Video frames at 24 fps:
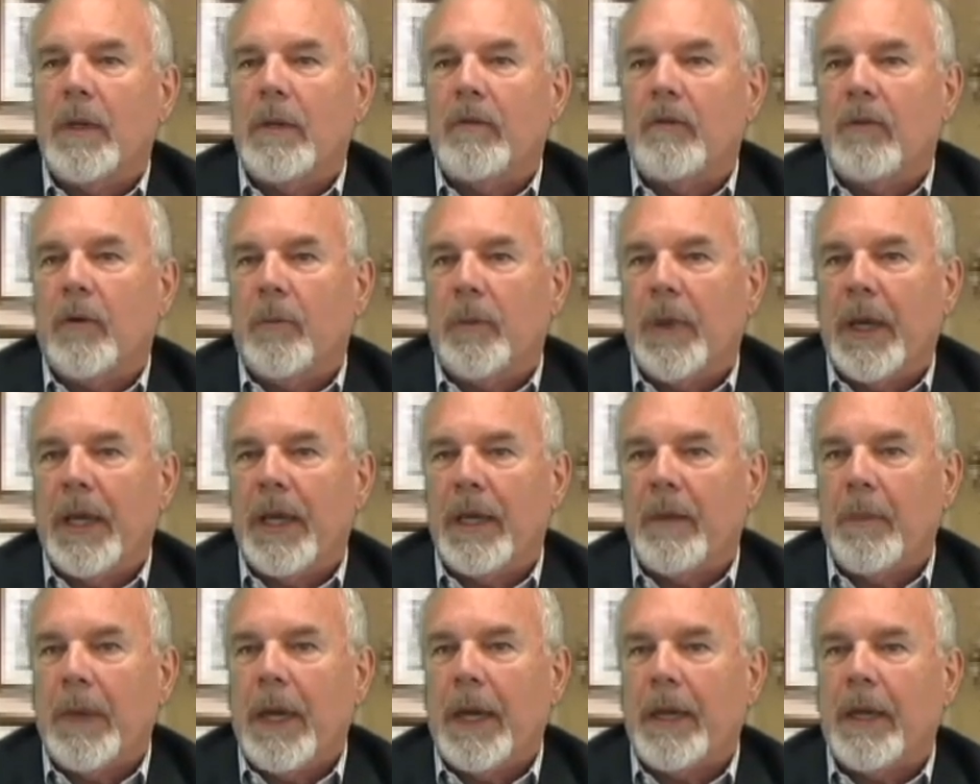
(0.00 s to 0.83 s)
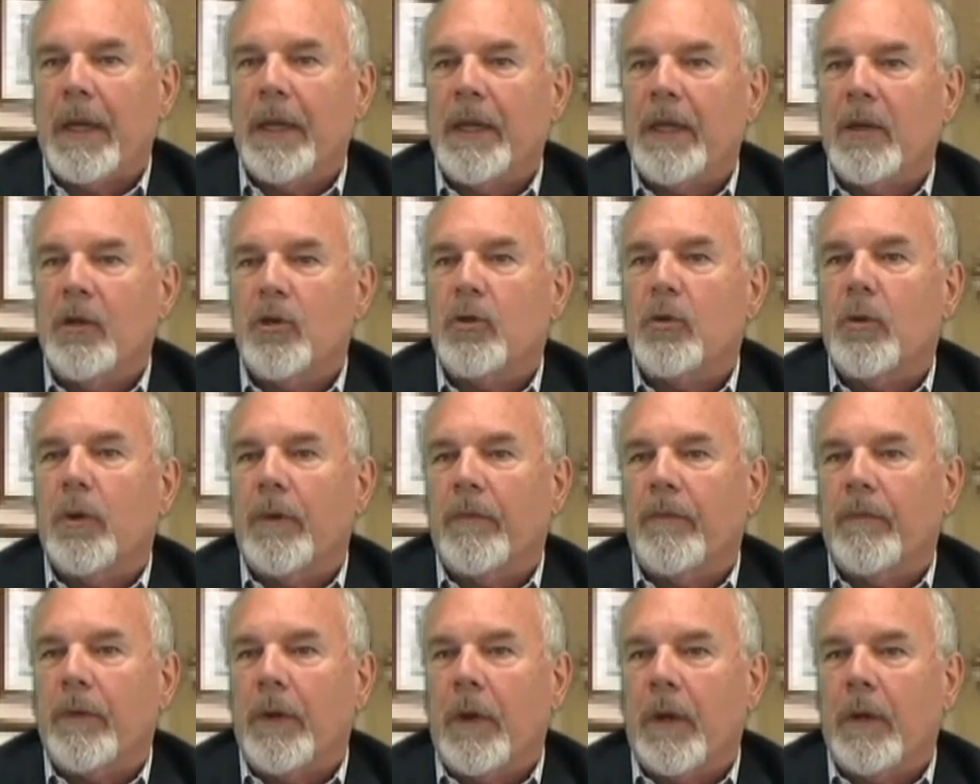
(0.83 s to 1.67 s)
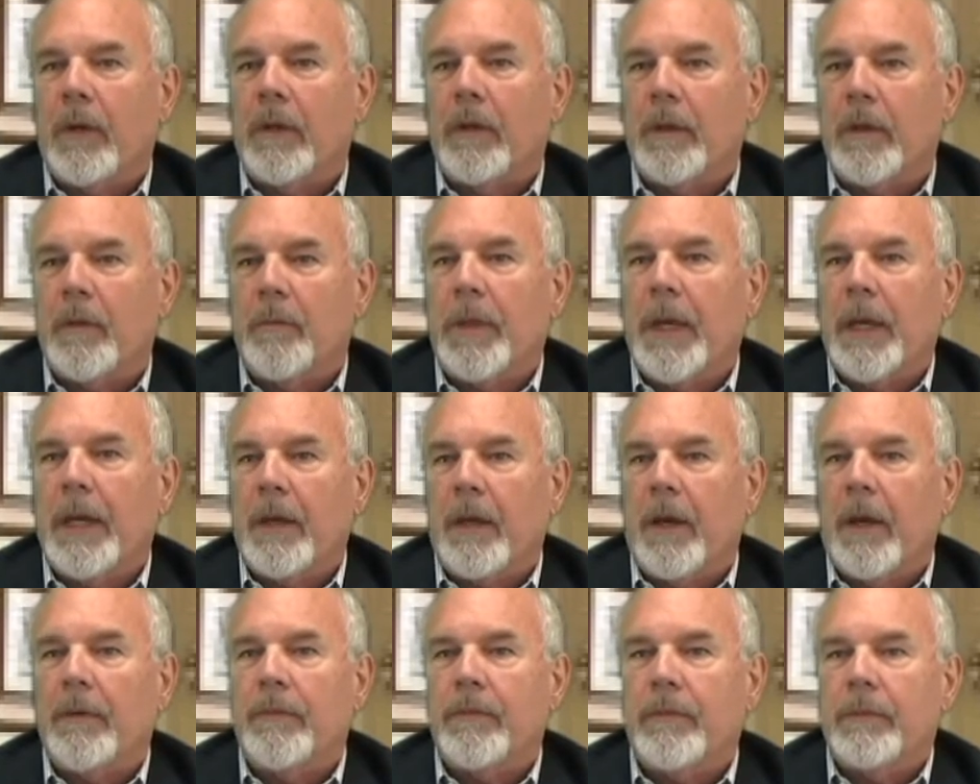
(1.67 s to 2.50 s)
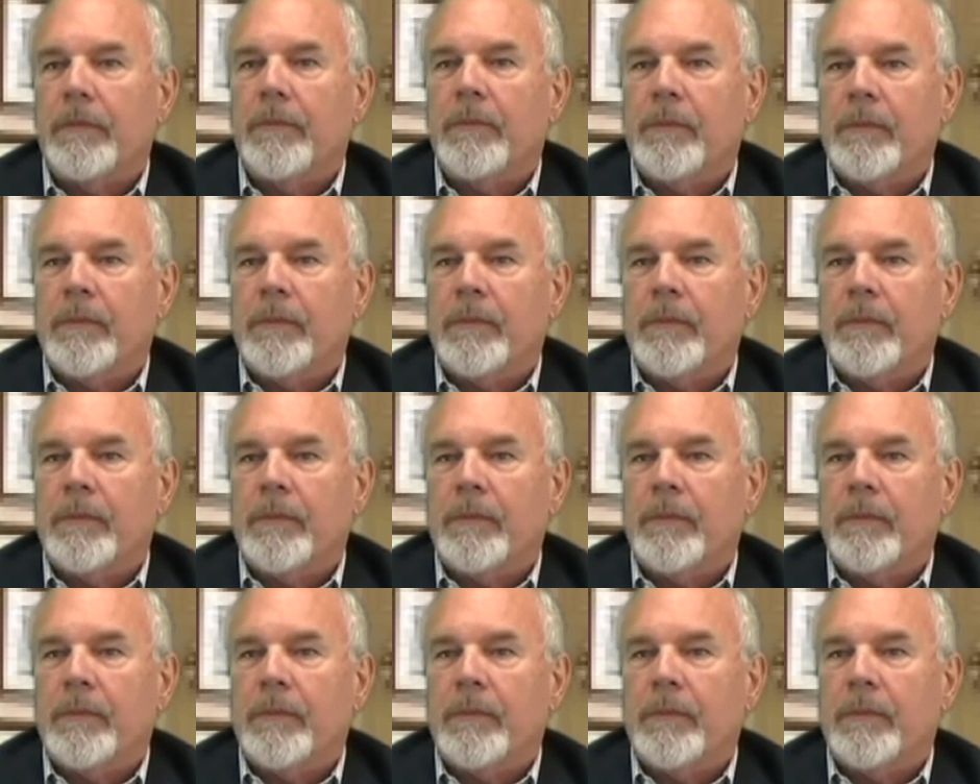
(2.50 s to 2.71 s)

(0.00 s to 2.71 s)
for paying back any shortfall on the payoff.